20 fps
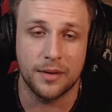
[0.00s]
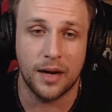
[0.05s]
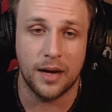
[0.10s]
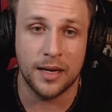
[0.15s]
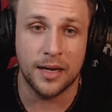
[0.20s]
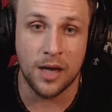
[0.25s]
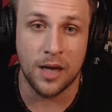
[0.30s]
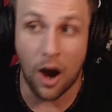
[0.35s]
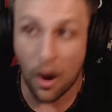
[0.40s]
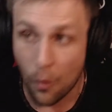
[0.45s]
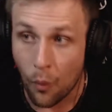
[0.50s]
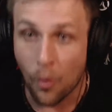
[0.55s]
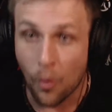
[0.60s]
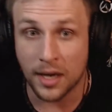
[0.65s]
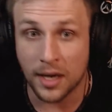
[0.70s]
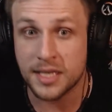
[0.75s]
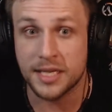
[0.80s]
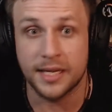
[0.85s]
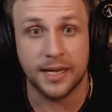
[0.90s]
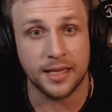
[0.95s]
I
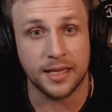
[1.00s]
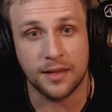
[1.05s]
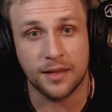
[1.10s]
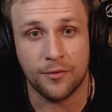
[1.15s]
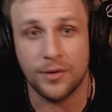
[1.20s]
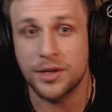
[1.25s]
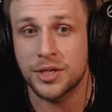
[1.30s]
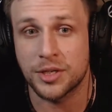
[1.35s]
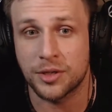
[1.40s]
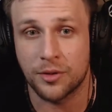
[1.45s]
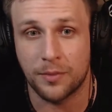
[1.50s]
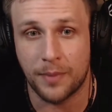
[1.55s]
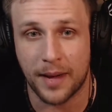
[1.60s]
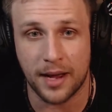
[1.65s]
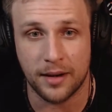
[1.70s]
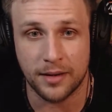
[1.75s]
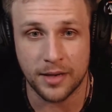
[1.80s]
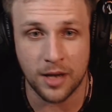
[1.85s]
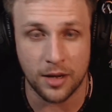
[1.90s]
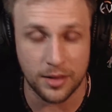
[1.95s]
wanted to like the original
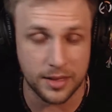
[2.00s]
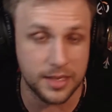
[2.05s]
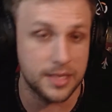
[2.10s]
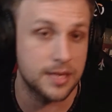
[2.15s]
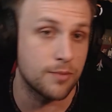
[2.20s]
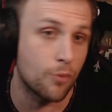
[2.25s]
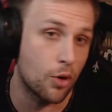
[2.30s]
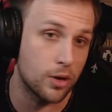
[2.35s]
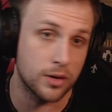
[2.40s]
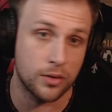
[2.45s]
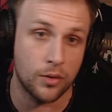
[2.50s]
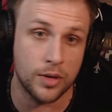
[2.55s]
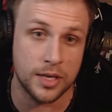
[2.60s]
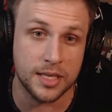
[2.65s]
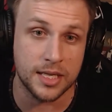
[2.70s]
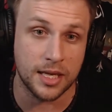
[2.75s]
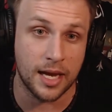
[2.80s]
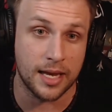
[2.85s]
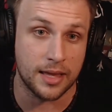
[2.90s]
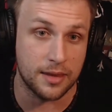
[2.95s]
wanted
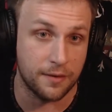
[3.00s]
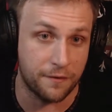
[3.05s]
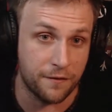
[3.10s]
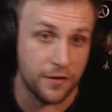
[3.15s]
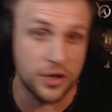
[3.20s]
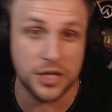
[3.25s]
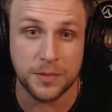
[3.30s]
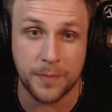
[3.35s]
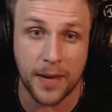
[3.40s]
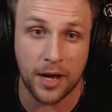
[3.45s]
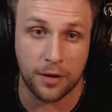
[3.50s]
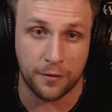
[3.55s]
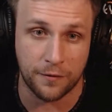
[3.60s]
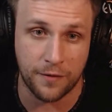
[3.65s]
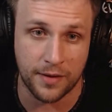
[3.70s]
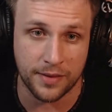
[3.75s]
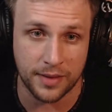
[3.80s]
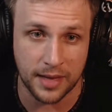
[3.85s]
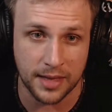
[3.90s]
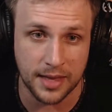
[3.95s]
to like the first
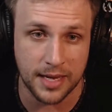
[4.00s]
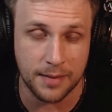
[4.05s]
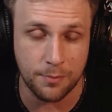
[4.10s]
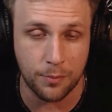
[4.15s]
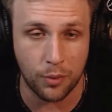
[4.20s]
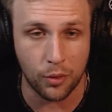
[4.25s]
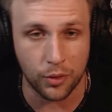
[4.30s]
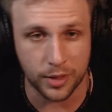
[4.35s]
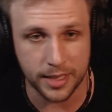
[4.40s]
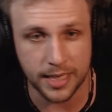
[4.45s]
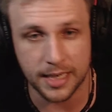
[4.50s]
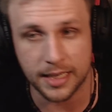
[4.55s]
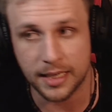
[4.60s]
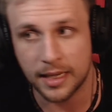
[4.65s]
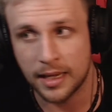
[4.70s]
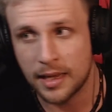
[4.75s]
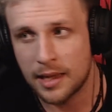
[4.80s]
Battlefront that they bought out.